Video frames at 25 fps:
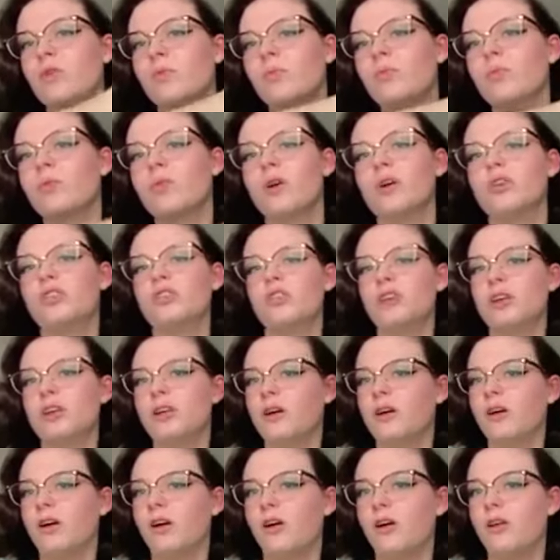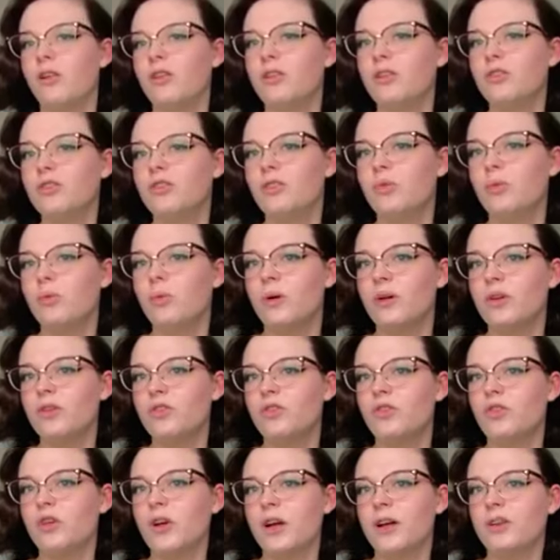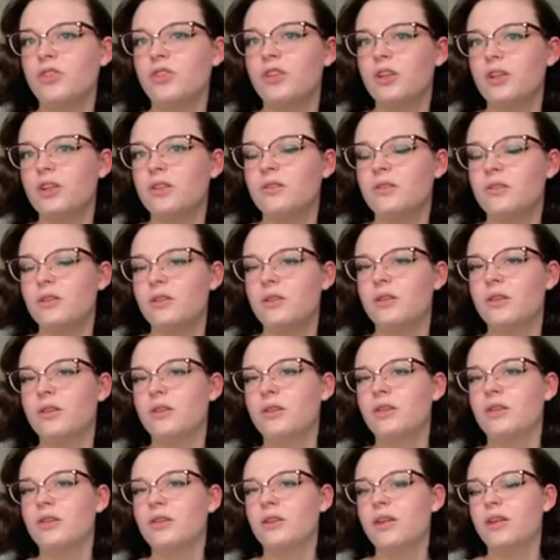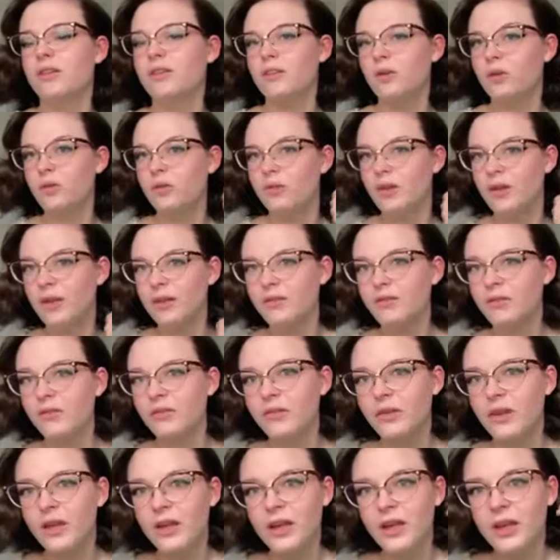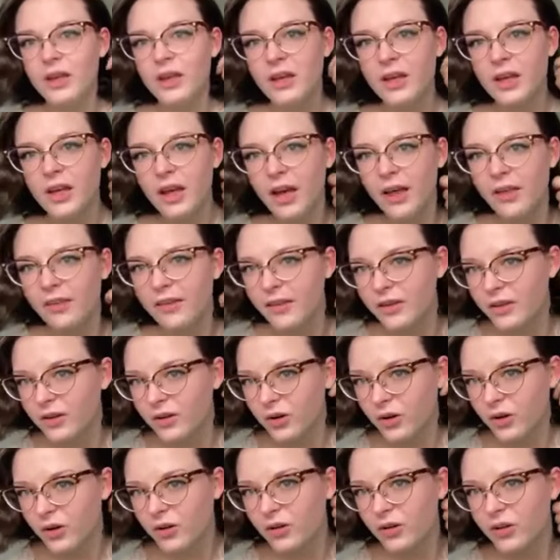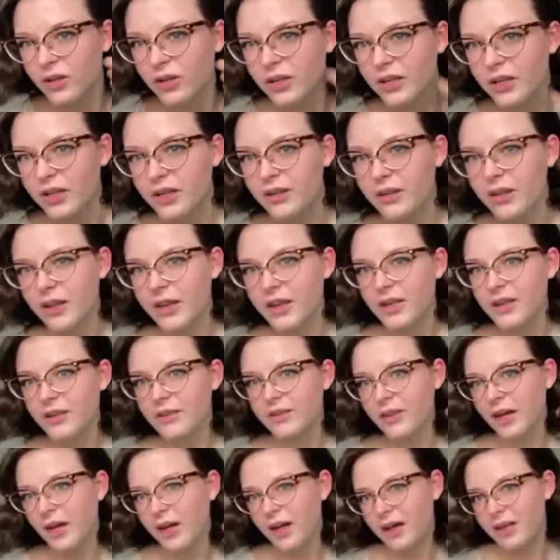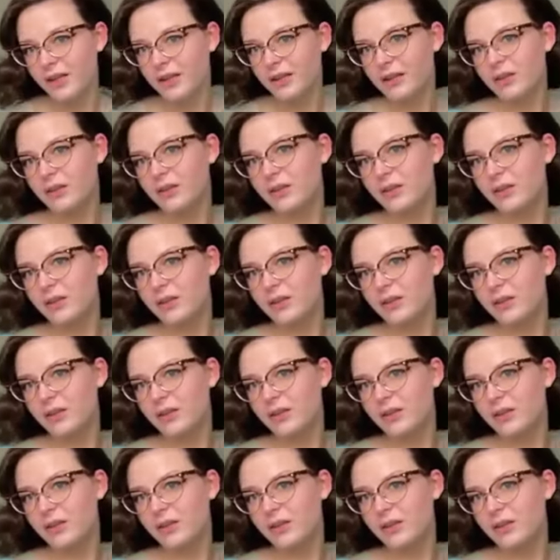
Brush it all into one direction, get those ends, and then curl it in like that.